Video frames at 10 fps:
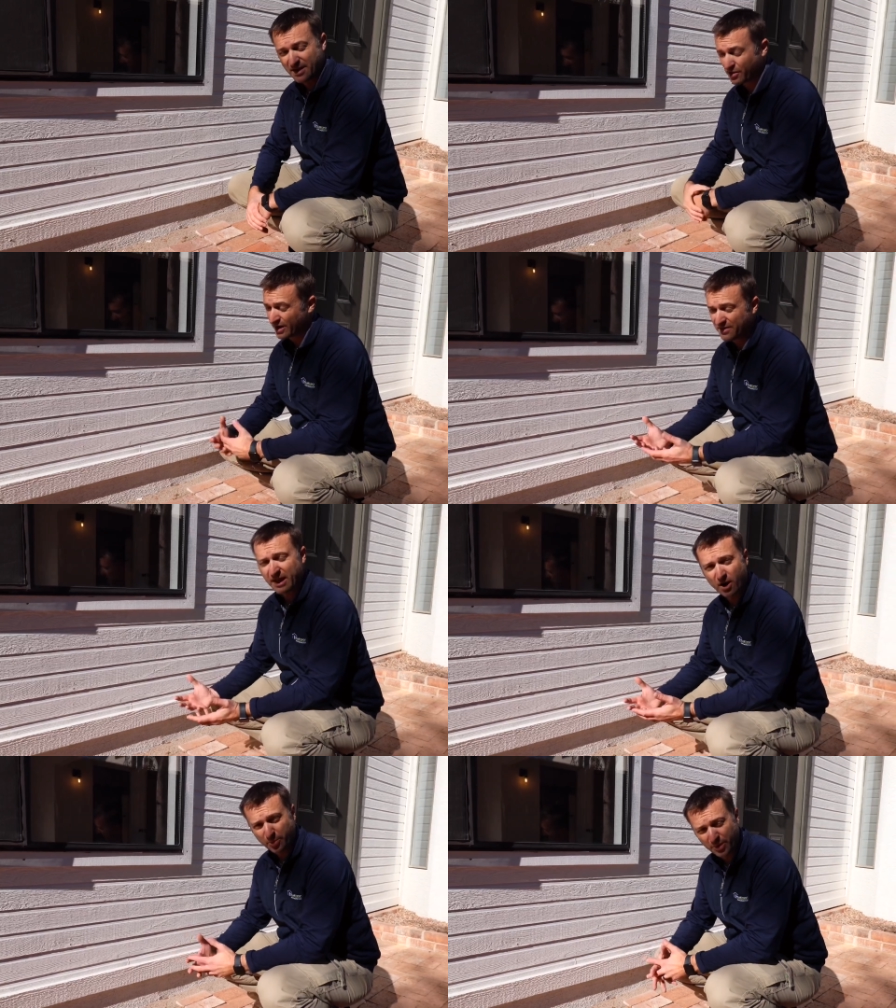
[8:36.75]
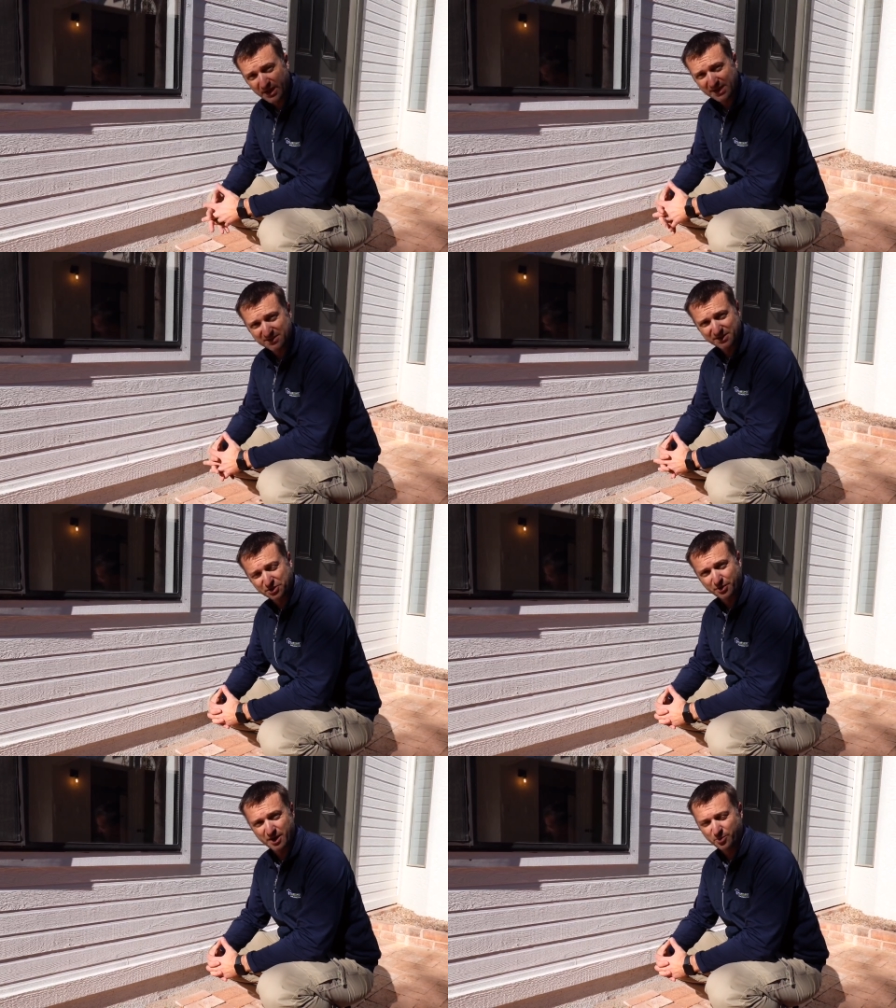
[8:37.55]
Now again, they are pretty easily
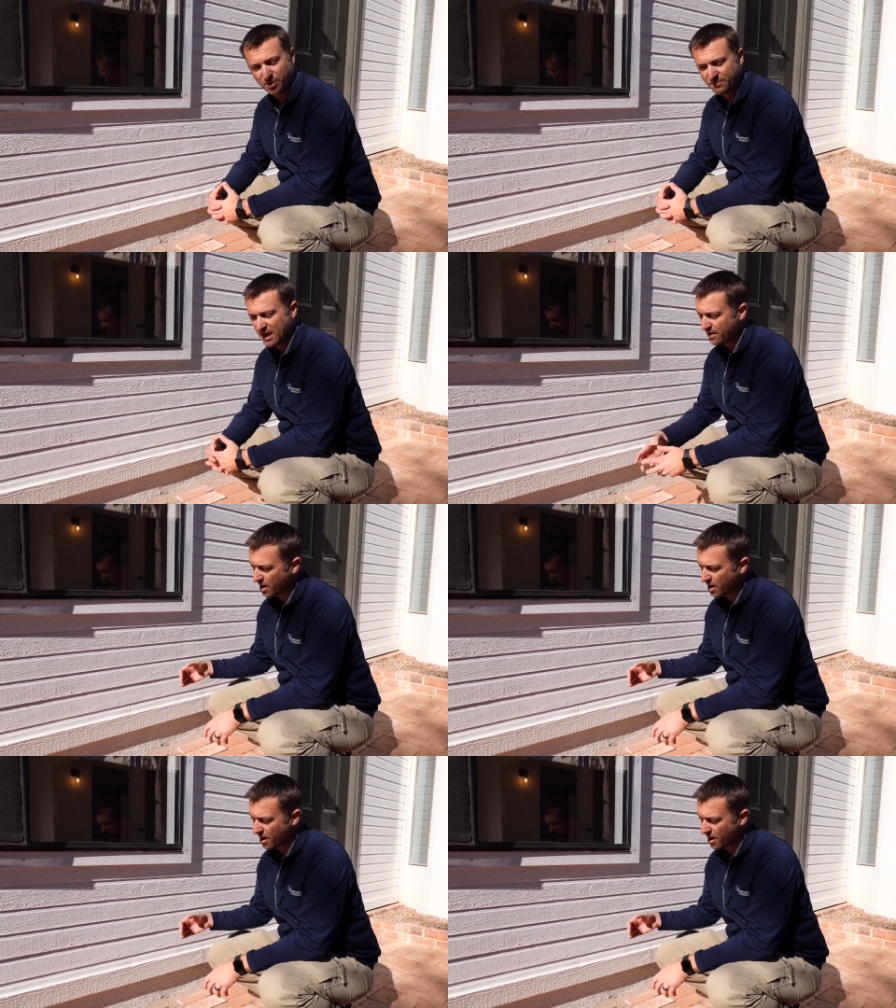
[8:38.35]
treatable.